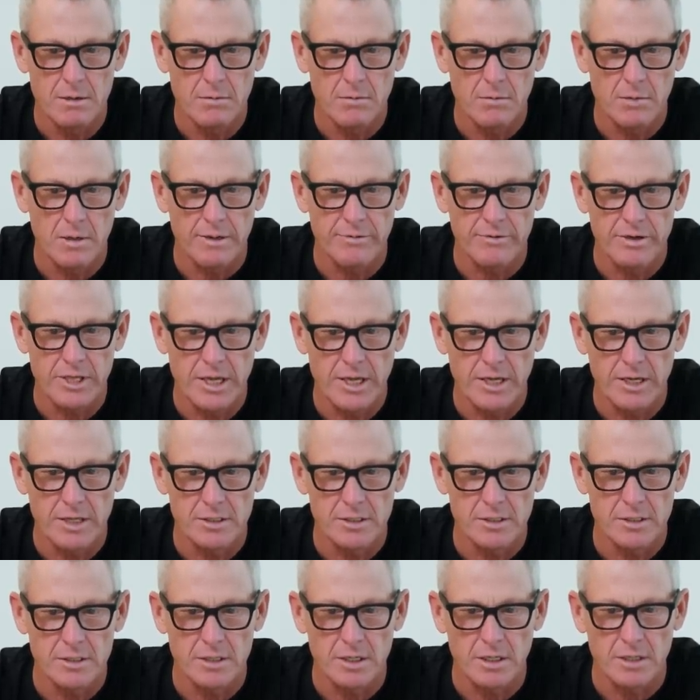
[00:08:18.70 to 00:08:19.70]
whatever that
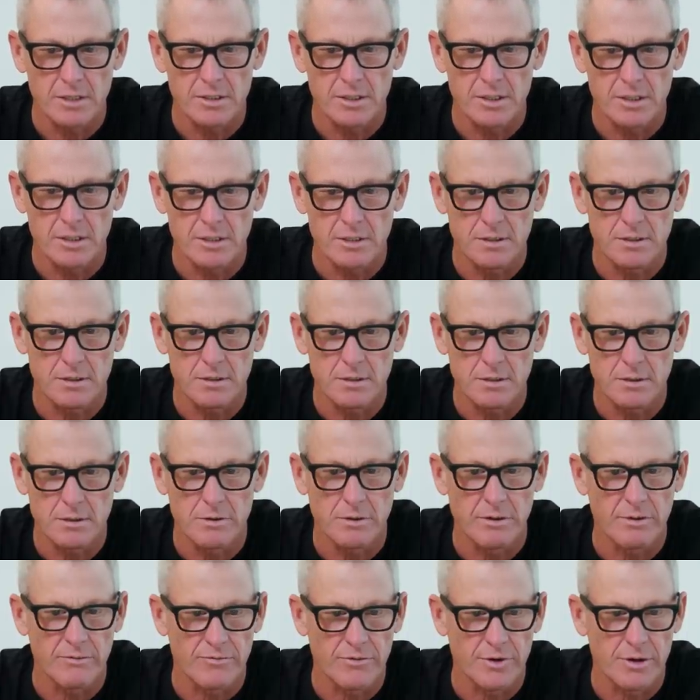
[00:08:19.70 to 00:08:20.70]
is in Celsius. You
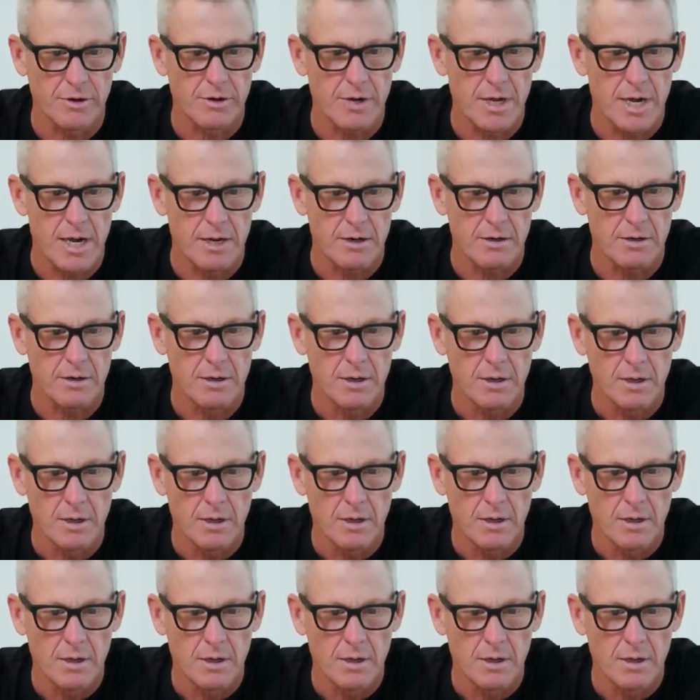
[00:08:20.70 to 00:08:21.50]
can figure it out.